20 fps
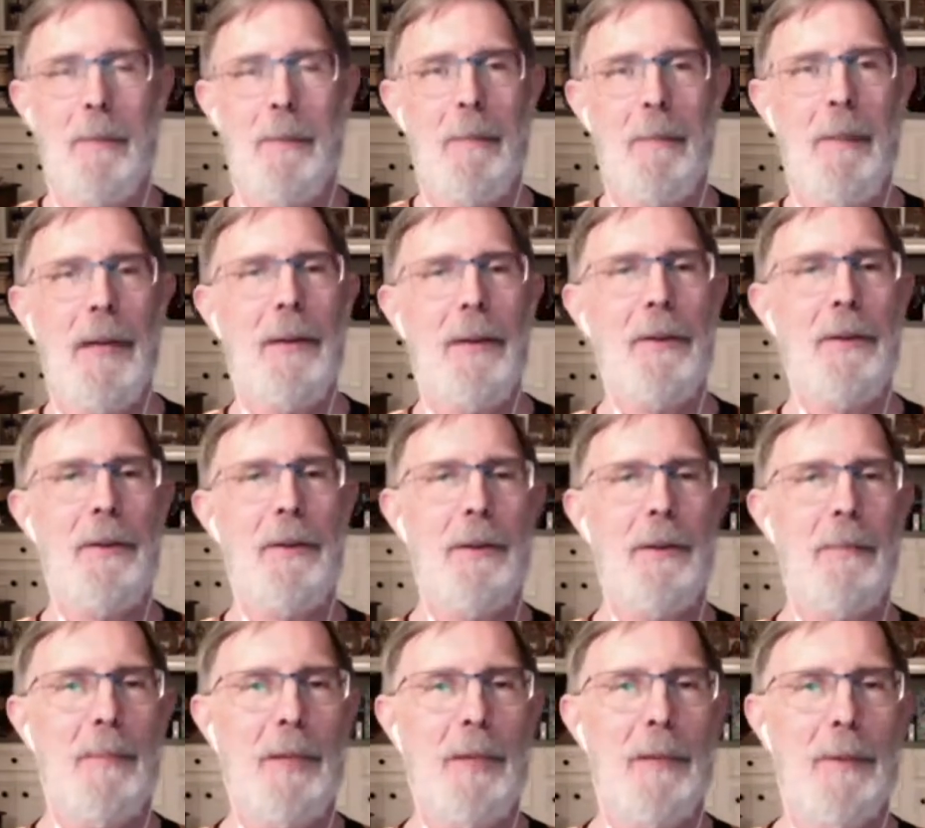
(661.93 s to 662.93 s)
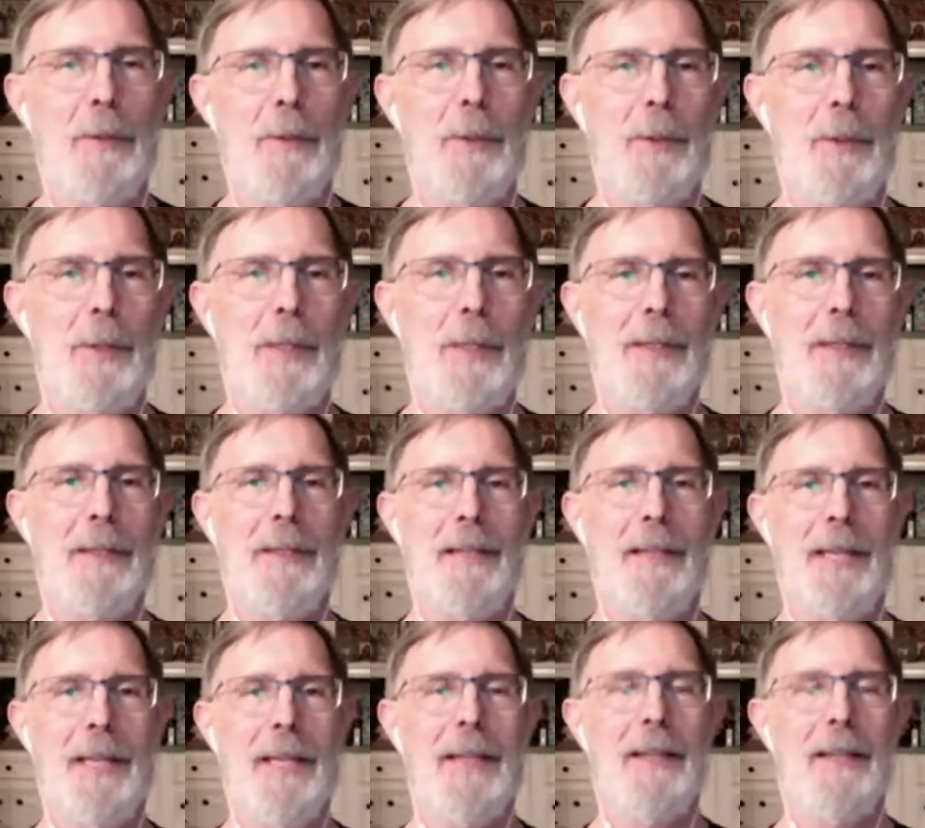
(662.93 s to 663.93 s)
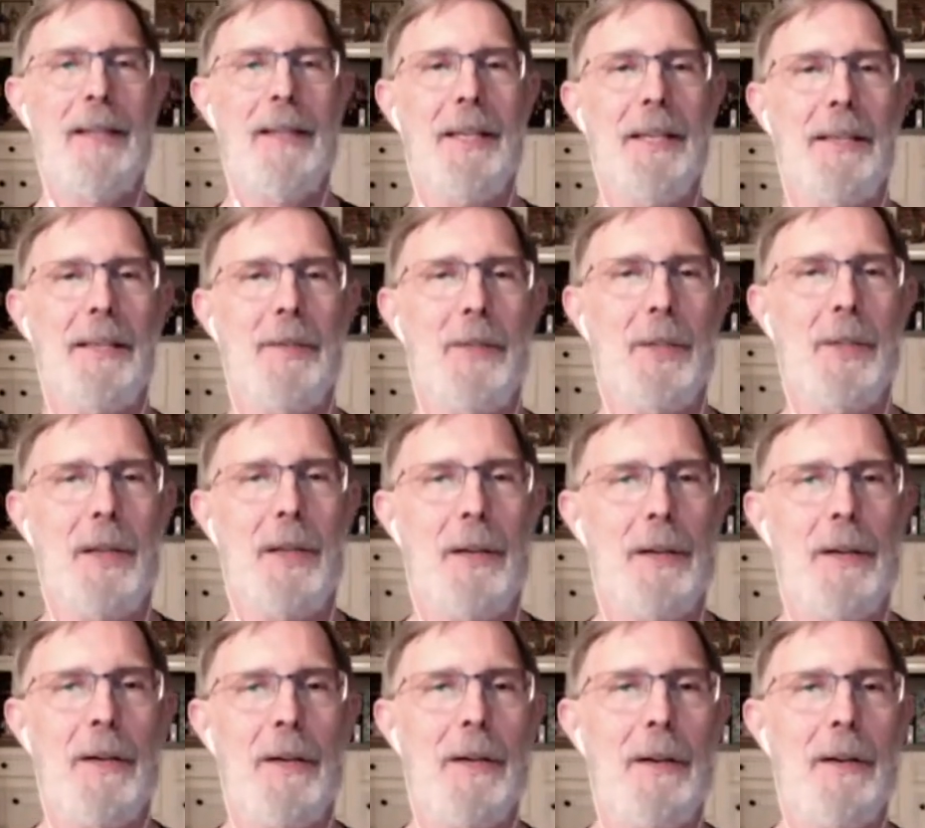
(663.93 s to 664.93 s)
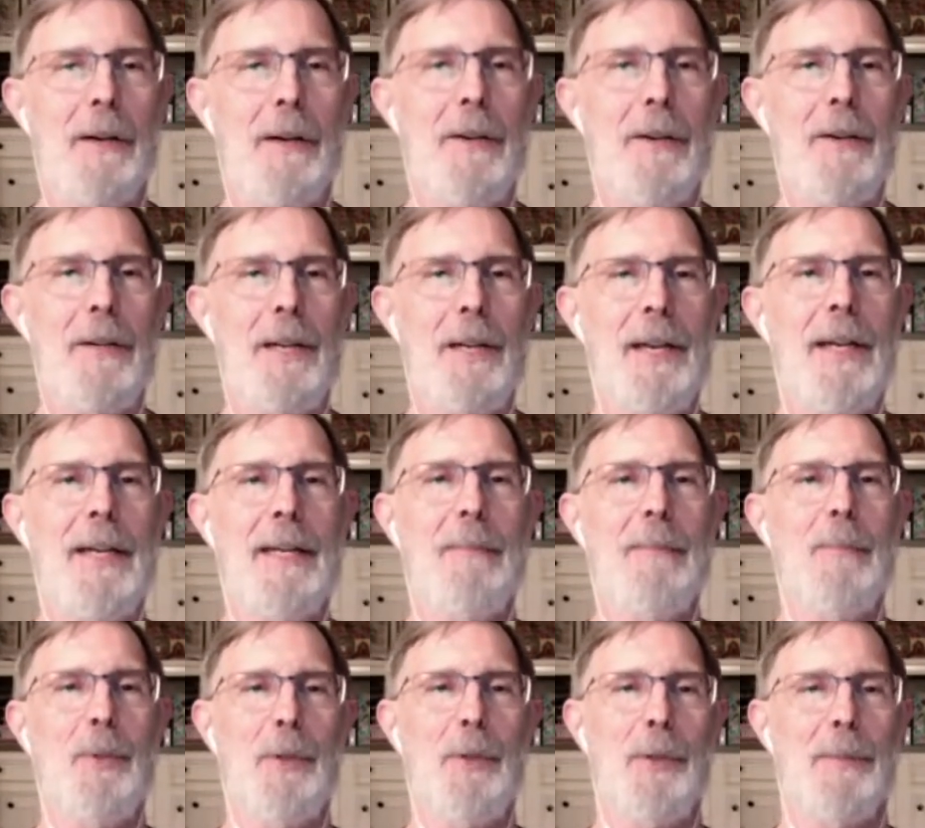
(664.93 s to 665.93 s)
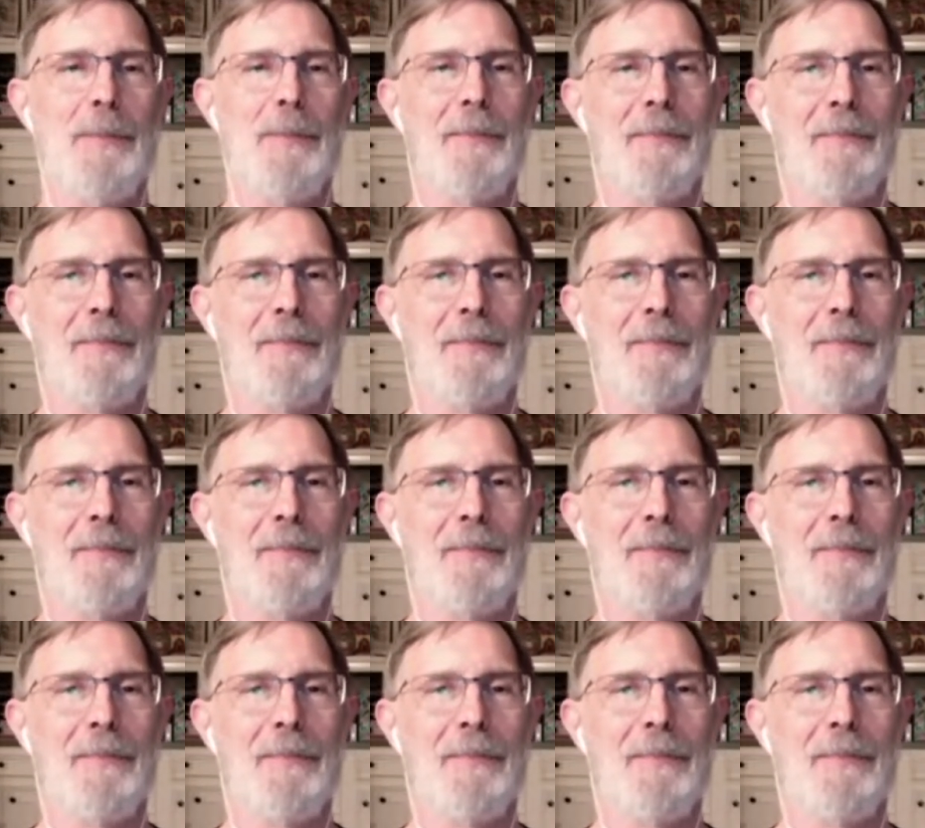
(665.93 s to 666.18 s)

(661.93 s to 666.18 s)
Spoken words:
better than most that these are hard times.